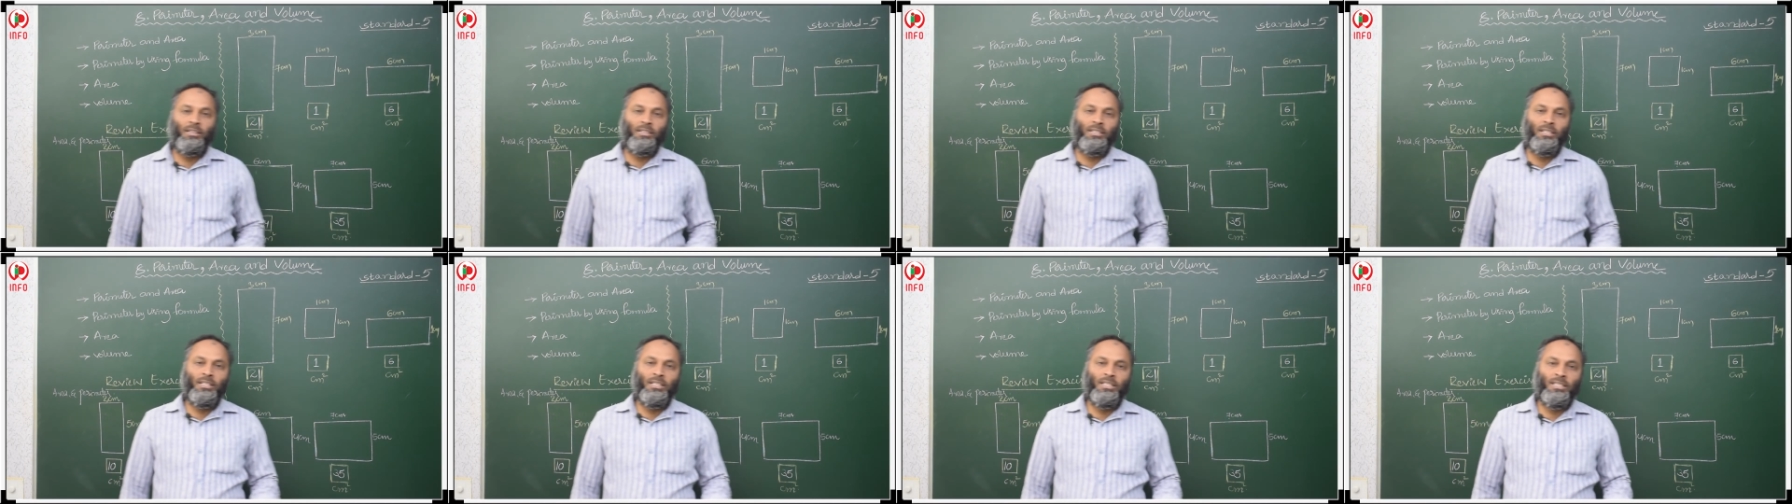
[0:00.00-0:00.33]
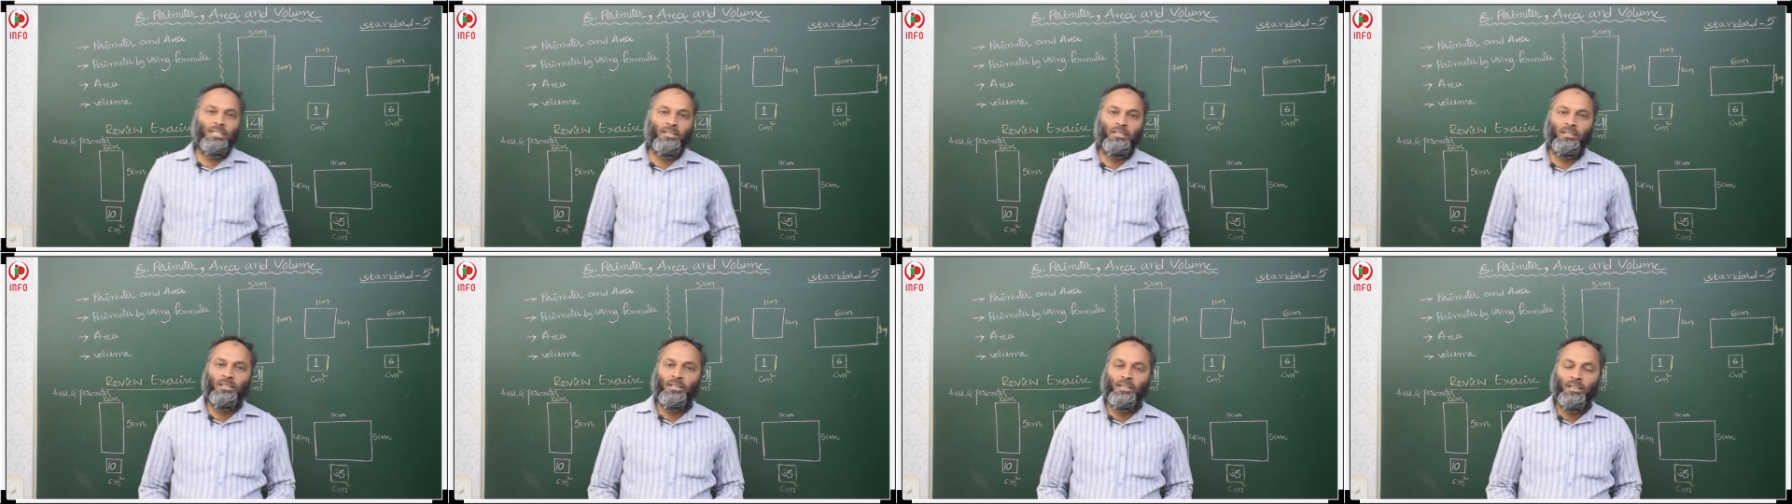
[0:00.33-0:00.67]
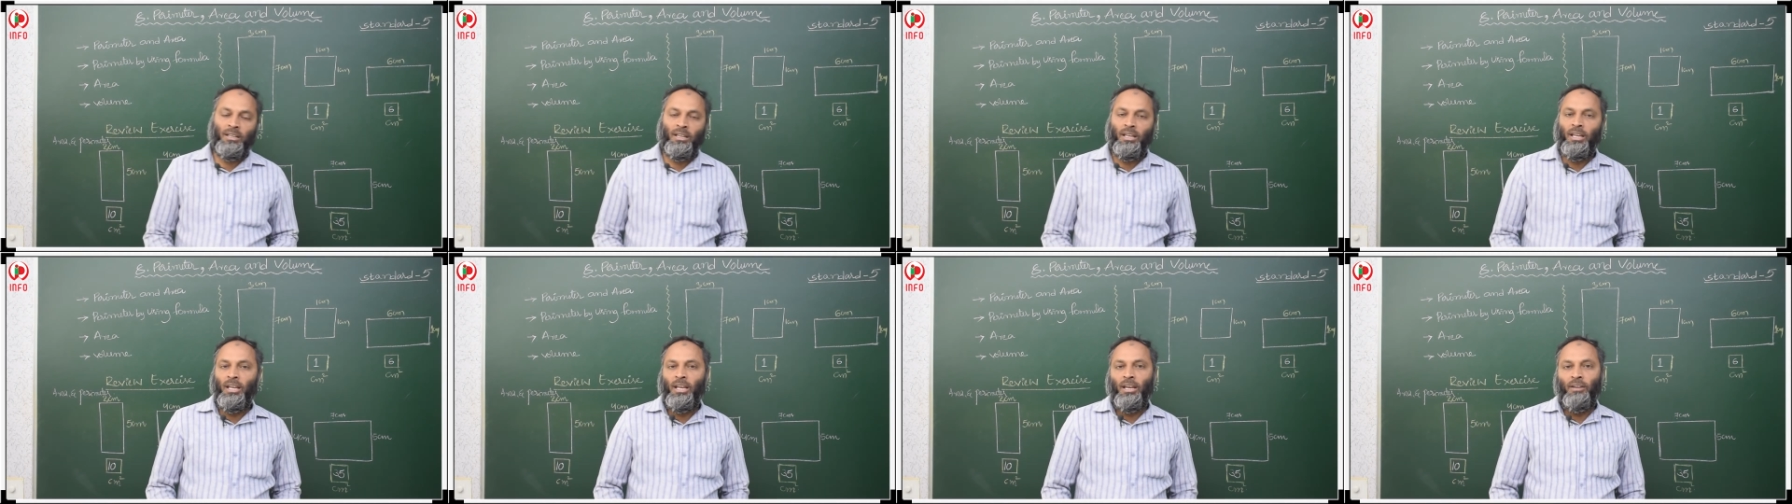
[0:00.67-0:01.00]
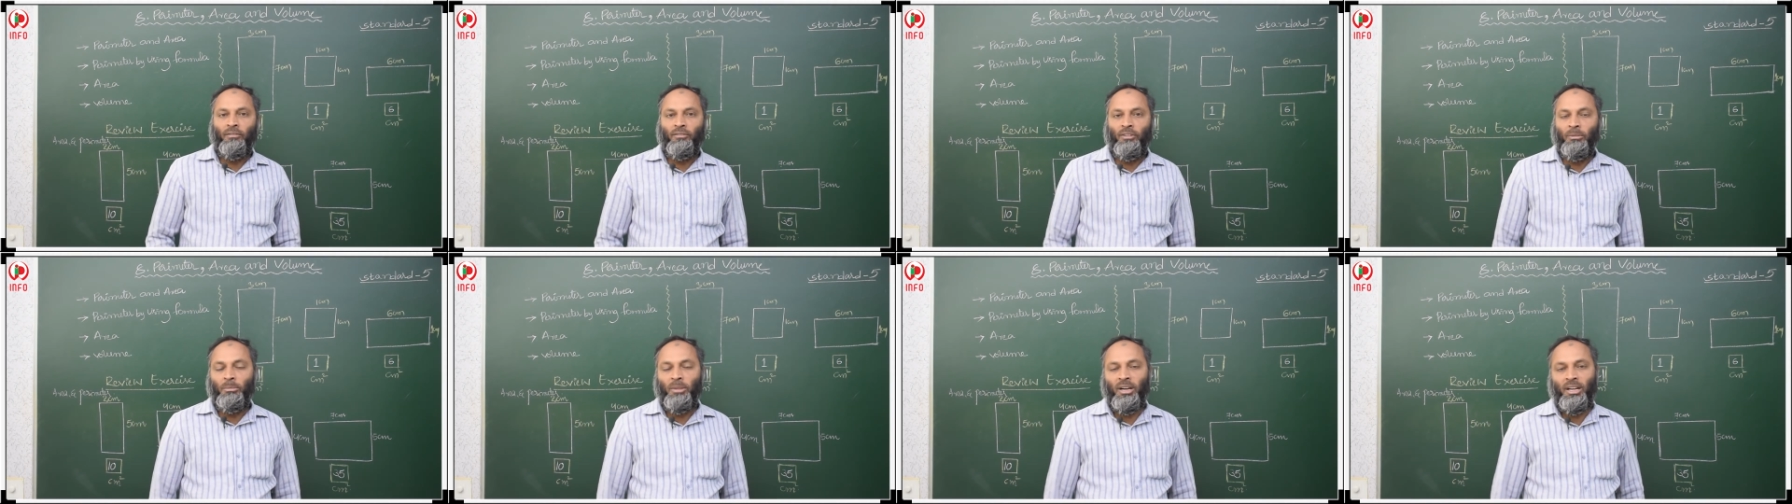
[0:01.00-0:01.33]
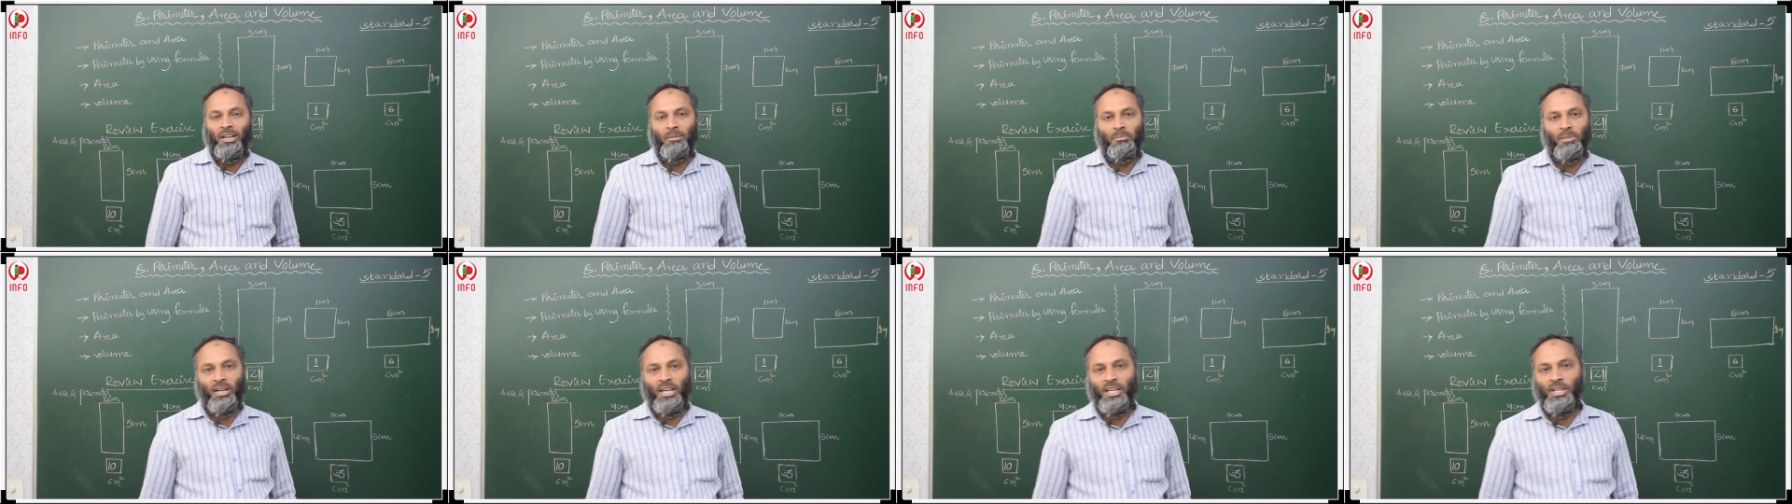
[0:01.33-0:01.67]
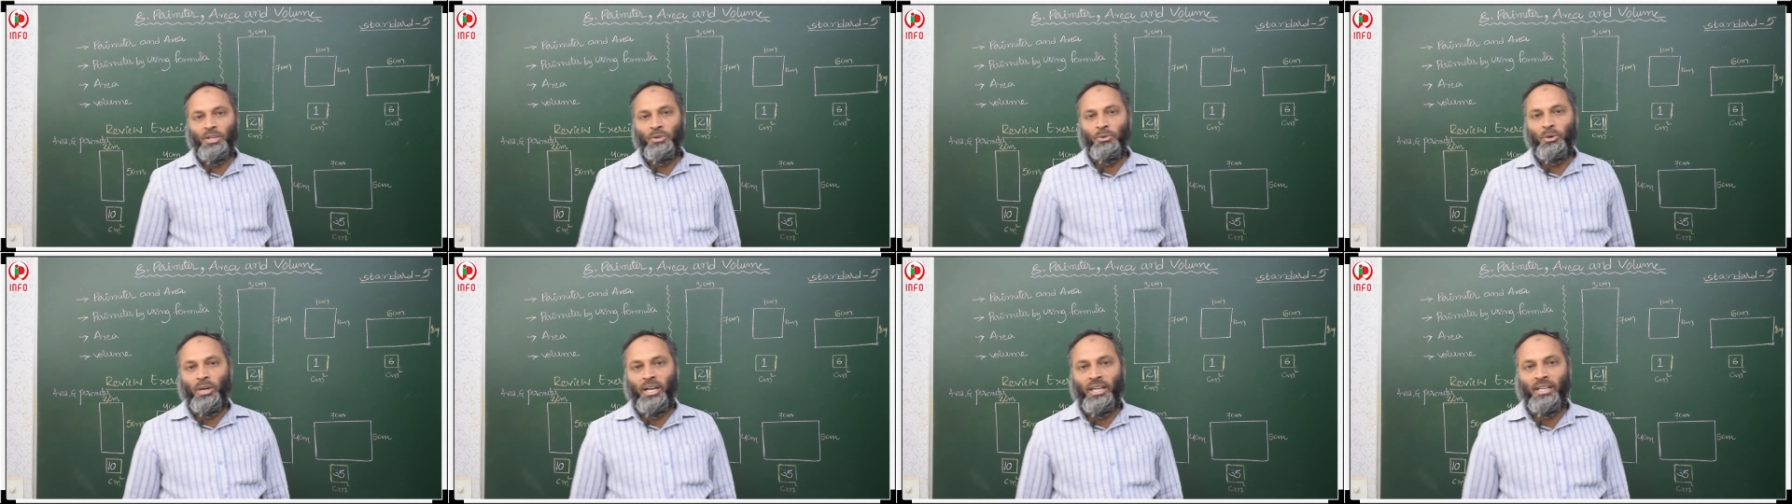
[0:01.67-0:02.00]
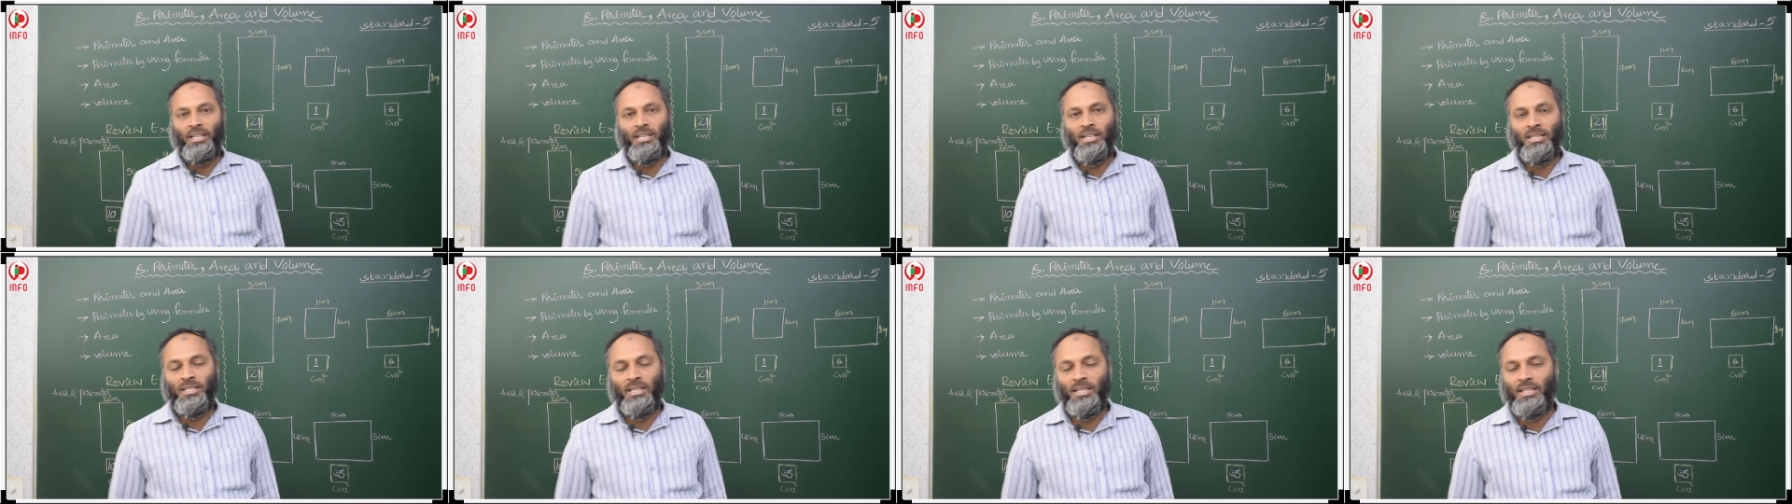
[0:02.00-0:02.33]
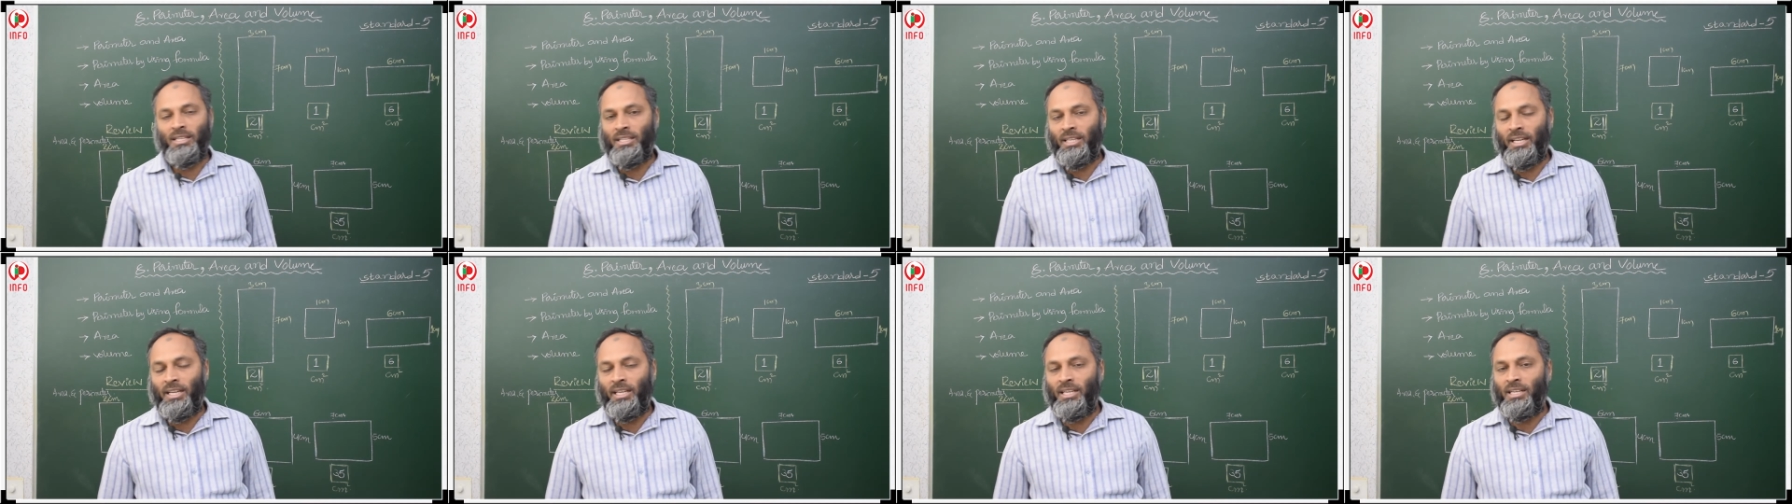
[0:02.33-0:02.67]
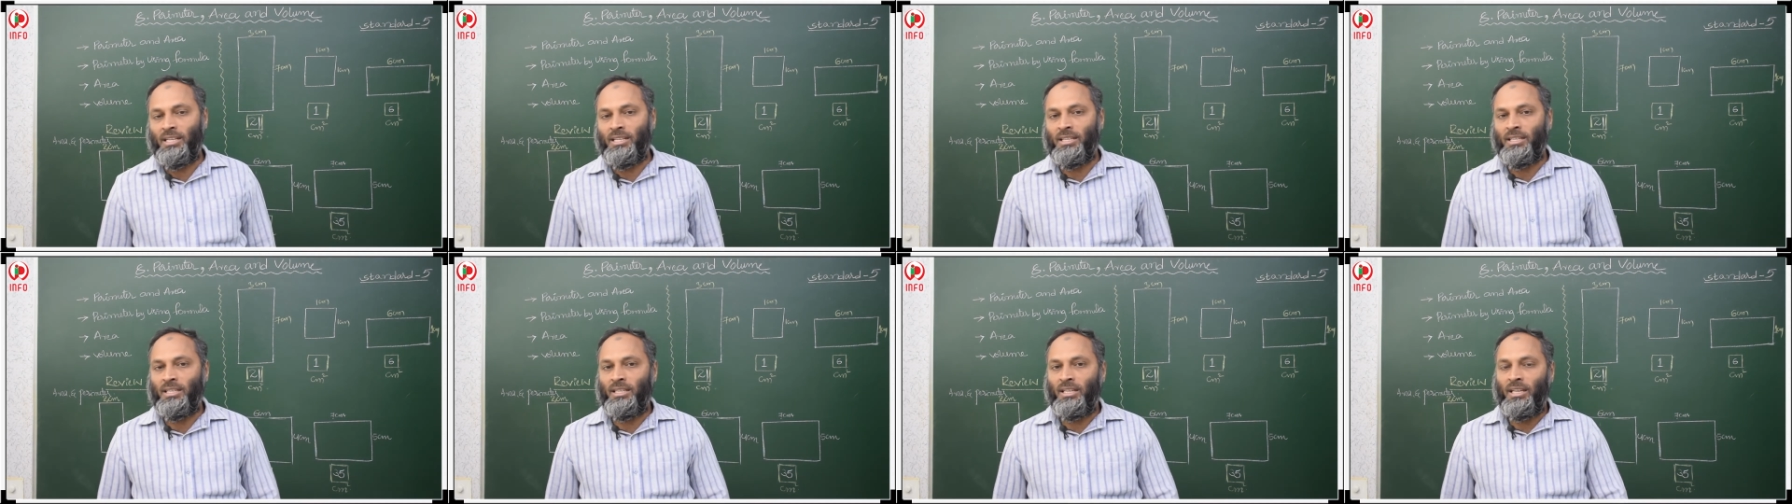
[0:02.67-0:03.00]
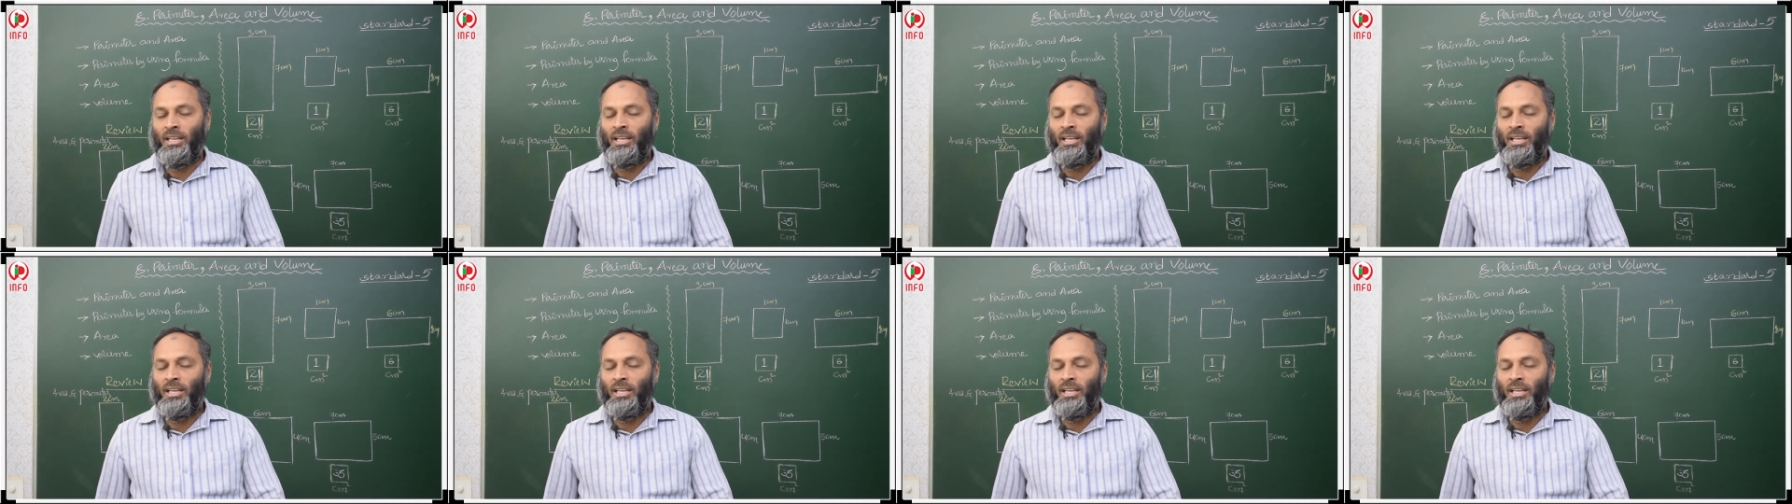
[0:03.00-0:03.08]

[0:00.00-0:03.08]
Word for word: Just we multiply two adjacent sides.